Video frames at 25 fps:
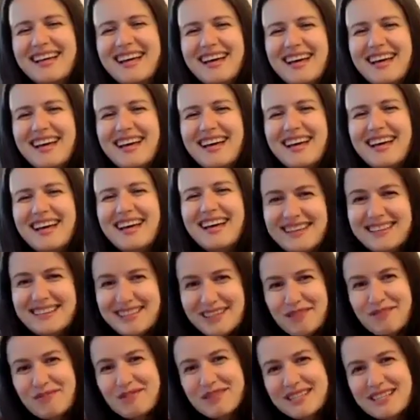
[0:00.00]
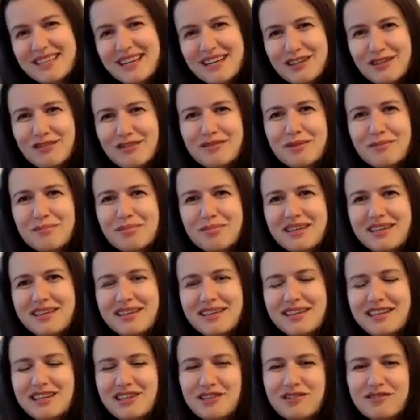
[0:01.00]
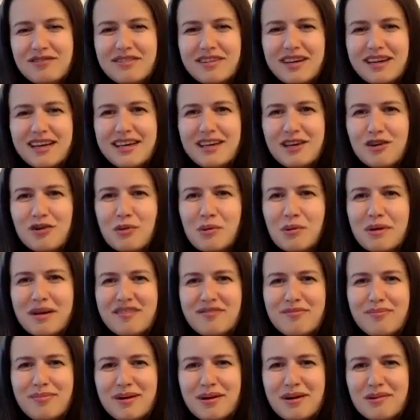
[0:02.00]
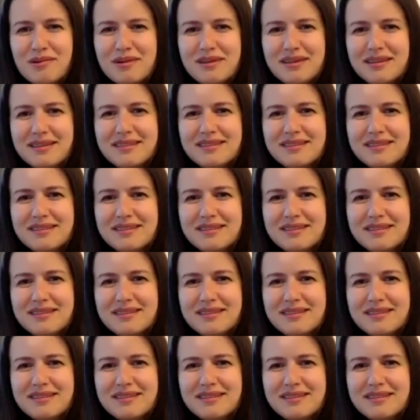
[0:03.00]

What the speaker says: And that was kind of the beginning of the EcoWave Power.